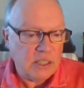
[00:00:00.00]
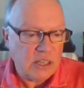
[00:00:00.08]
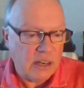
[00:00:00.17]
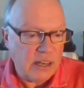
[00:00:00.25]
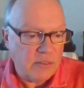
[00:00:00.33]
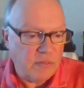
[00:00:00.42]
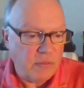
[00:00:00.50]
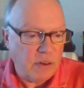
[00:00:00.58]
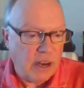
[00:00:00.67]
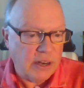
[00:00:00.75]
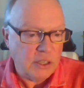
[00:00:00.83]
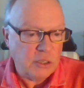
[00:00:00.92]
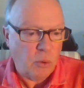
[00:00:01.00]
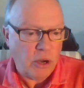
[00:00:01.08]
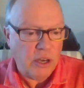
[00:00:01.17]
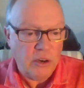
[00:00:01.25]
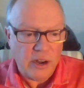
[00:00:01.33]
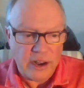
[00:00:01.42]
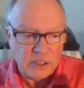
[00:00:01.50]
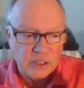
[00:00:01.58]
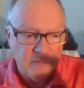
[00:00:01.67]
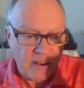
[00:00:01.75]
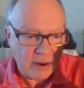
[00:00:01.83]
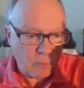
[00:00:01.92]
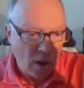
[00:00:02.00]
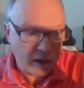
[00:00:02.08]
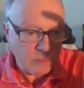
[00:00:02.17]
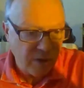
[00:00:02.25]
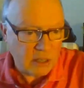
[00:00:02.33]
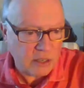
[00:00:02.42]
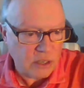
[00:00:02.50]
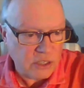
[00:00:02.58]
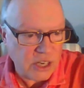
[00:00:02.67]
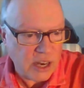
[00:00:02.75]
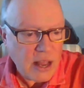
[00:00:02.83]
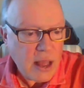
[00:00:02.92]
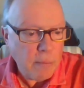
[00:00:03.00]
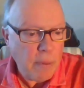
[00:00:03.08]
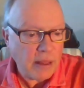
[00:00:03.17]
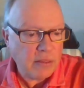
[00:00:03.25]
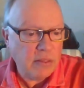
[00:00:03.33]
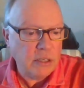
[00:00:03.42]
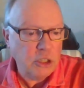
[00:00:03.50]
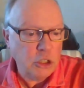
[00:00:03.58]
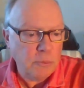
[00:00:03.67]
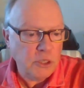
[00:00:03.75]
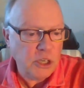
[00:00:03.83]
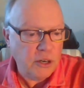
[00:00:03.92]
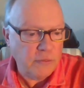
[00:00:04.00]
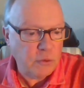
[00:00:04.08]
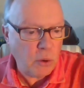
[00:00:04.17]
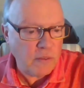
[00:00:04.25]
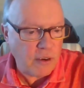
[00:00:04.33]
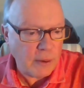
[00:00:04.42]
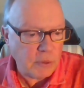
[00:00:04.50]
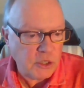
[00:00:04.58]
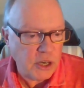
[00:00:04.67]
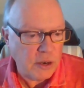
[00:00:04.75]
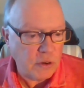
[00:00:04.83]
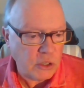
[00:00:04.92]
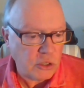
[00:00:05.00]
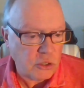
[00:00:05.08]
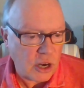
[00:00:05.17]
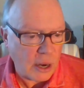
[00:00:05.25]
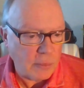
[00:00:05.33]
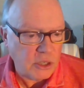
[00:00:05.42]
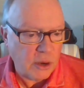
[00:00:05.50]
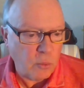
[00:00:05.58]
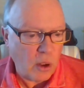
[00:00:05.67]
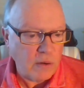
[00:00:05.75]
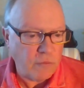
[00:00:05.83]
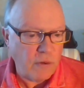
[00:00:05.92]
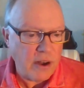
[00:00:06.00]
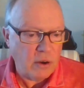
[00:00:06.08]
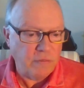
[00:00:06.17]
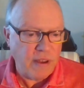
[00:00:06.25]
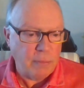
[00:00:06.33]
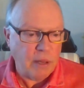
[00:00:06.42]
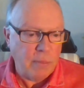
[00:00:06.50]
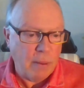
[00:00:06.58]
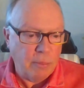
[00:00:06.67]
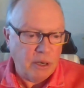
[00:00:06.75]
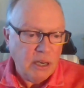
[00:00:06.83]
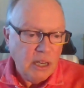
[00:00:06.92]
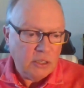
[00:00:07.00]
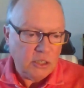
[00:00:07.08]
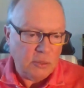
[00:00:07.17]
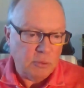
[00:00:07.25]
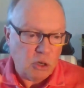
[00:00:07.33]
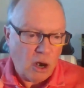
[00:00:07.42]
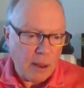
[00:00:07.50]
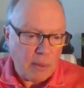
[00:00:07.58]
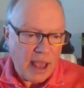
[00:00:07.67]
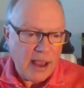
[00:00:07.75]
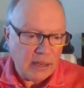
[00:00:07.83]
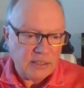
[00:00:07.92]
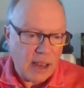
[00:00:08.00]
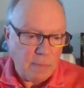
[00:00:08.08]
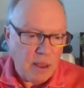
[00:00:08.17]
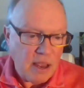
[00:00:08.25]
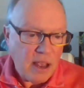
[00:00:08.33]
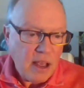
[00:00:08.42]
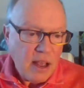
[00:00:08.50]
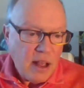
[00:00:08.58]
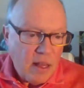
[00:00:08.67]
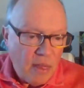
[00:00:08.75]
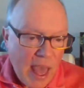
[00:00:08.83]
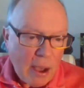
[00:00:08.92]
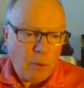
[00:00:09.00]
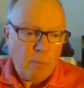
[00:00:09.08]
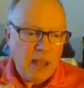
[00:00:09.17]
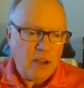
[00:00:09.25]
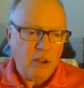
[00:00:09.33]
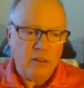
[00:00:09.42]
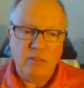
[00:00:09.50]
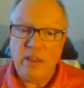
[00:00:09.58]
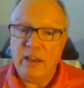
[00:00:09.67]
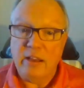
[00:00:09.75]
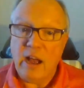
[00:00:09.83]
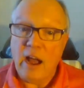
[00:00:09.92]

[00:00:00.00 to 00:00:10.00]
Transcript: Sunny, it's 59 this morning here in Henderson, Nevada. Welcome, Dylan. Good to see you. Beth the Shoop is here. If 25% of your subscribers get one friend or family member to subscribe ASAP, that would be a good thing.